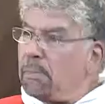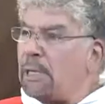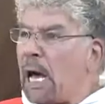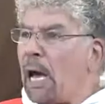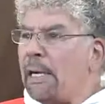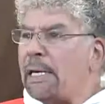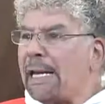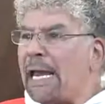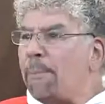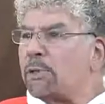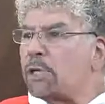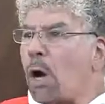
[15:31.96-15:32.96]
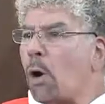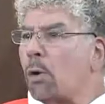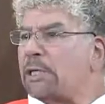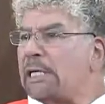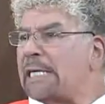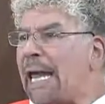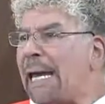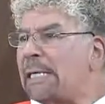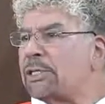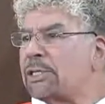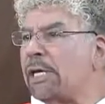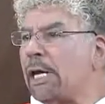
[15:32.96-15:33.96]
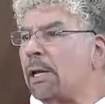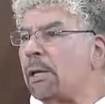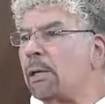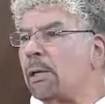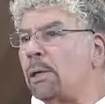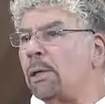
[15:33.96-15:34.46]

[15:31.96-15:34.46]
not, not able to hold his hands still,